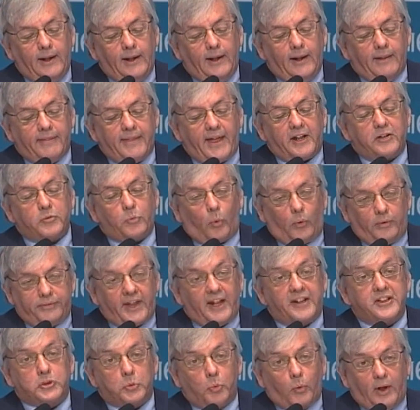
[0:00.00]

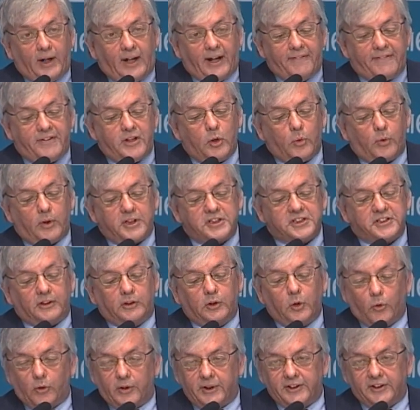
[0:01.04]
That is why the U.S. and
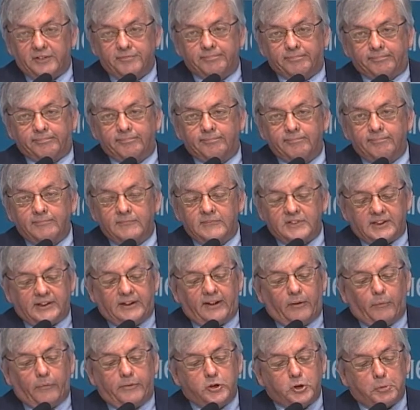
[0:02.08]
Korea,
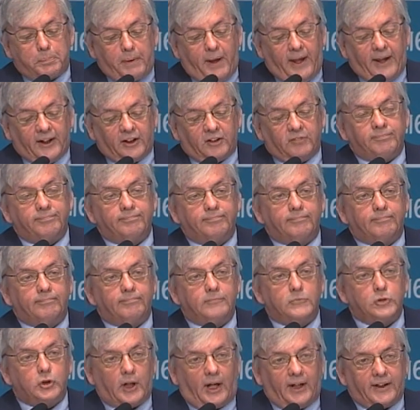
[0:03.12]
together with Japan,
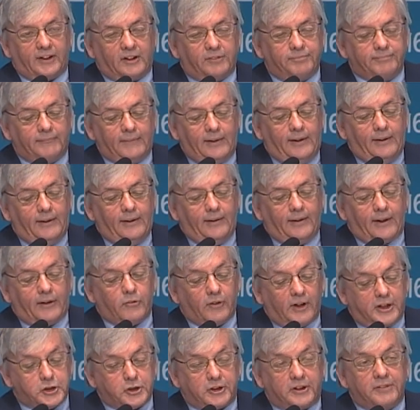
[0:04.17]
China, and
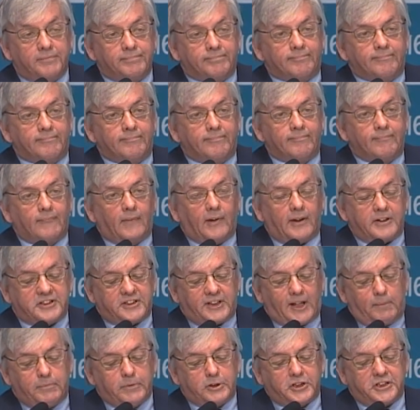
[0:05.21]
Russia,
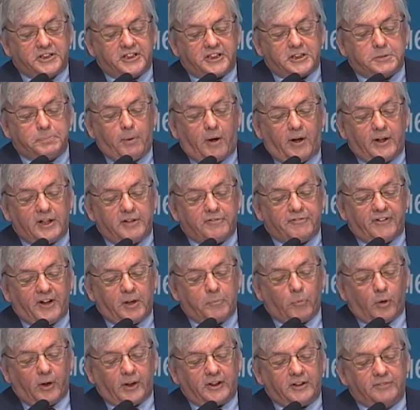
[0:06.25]
established a six-party
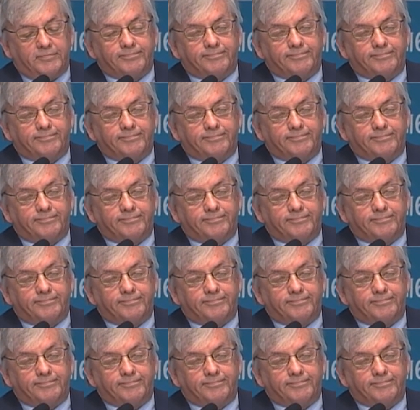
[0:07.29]
framework.